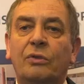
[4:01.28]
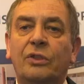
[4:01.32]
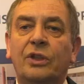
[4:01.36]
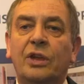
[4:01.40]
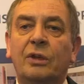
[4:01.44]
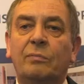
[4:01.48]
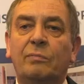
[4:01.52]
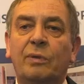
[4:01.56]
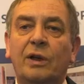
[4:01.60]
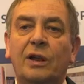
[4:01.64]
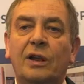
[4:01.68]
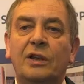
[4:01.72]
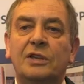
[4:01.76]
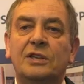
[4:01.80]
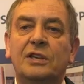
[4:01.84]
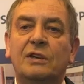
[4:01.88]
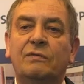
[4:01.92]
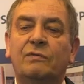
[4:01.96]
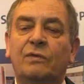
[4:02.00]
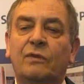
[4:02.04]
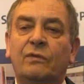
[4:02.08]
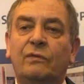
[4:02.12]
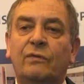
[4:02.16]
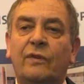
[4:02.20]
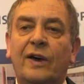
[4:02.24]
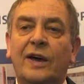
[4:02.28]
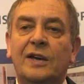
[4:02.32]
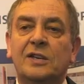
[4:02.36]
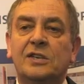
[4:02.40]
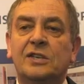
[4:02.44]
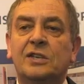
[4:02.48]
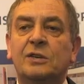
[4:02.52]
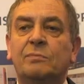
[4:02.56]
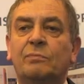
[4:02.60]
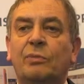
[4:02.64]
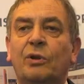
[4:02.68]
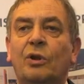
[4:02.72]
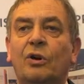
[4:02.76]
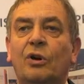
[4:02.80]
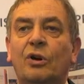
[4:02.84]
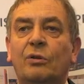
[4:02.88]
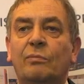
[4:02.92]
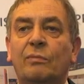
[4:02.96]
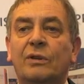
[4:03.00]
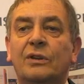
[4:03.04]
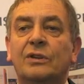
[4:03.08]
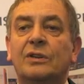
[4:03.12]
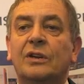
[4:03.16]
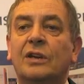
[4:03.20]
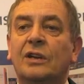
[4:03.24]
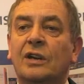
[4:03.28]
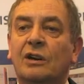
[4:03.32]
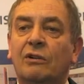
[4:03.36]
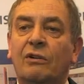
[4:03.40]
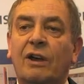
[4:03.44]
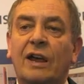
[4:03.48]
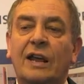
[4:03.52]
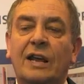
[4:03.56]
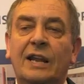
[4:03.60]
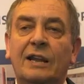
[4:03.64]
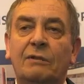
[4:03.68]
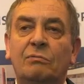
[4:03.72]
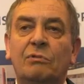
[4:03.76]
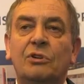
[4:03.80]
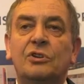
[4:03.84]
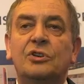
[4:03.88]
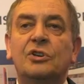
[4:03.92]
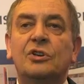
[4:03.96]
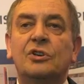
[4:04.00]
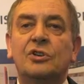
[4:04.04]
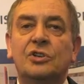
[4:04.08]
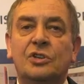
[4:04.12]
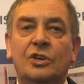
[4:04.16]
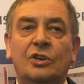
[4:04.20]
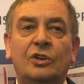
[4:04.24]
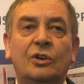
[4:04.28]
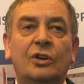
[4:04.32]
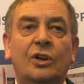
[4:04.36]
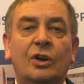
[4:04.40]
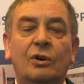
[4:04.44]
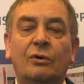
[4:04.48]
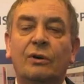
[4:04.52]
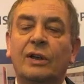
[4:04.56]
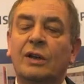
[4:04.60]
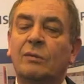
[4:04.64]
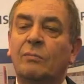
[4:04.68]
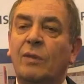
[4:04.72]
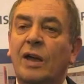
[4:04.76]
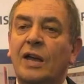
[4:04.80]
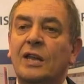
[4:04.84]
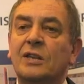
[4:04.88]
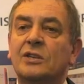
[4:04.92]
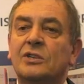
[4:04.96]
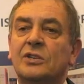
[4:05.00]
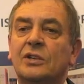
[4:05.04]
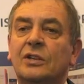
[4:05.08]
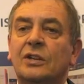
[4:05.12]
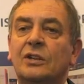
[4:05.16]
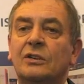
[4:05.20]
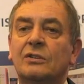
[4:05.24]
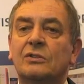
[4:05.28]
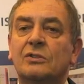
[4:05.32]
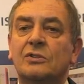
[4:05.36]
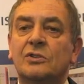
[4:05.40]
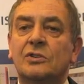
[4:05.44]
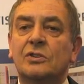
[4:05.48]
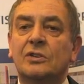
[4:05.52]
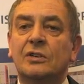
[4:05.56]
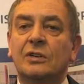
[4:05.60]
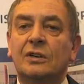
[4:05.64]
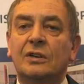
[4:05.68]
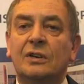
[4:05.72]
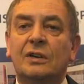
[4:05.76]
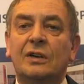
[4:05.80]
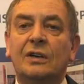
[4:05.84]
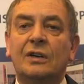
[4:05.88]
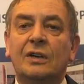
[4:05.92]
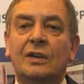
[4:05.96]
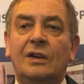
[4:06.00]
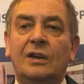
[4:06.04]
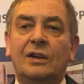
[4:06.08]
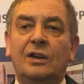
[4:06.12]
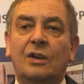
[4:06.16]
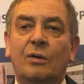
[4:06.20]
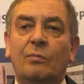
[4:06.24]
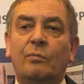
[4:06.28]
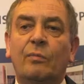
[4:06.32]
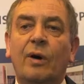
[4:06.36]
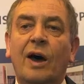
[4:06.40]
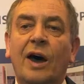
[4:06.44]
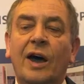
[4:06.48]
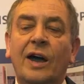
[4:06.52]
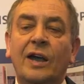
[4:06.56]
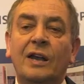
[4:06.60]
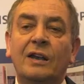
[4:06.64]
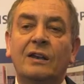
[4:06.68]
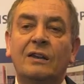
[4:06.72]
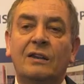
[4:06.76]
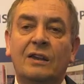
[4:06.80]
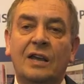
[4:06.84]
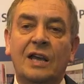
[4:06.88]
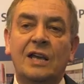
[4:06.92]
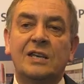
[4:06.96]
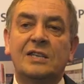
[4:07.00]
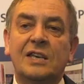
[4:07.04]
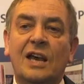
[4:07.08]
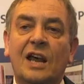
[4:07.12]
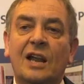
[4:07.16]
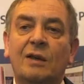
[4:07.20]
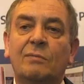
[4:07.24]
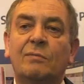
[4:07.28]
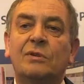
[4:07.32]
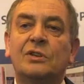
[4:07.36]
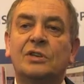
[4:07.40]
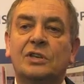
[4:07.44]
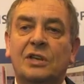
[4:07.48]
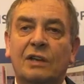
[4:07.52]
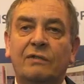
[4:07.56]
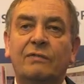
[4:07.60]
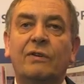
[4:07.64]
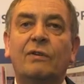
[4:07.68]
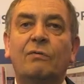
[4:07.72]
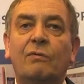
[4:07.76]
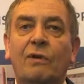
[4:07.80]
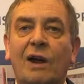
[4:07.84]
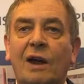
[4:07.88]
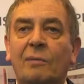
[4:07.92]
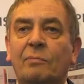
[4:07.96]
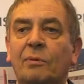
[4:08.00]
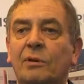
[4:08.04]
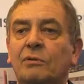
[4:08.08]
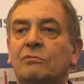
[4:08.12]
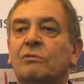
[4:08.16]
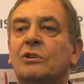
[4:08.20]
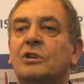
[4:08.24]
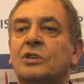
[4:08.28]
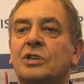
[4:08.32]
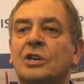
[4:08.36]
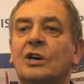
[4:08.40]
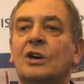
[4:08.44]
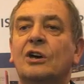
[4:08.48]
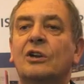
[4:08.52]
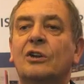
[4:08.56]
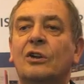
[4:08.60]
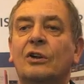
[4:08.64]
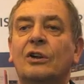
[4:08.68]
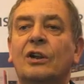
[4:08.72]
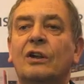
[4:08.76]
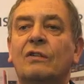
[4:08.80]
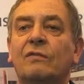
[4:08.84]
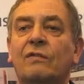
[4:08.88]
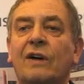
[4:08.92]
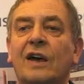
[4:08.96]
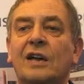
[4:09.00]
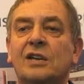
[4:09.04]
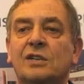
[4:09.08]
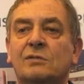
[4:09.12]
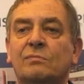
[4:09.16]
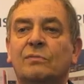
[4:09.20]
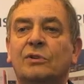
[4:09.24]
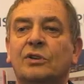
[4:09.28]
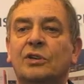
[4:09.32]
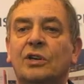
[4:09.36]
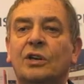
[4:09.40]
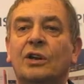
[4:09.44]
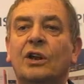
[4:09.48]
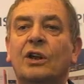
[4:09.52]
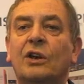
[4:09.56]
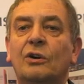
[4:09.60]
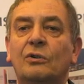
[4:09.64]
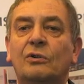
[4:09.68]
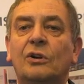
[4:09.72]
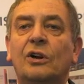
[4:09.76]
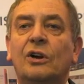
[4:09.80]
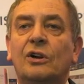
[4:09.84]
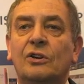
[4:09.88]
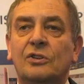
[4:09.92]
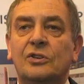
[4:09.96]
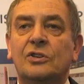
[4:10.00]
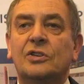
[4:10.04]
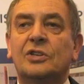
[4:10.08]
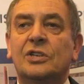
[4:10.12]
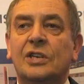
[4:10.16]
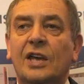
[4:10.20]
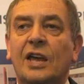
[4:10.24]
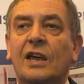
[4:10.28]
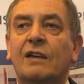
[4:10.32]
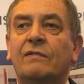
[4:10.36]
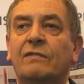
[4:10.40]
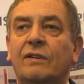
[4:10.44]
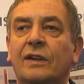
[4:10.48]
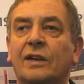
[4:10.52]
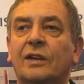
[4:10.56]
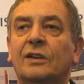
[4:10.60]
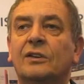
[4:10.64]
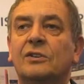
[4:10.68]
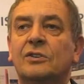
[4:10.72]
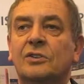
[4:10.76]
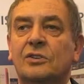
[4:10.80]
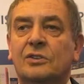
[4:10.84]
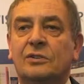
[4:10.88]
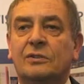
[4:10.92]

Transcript: the ability for fast deployment and greatly reduced ongoing maintenance. Combined, these elements give a rapid return on investment and low cost savings.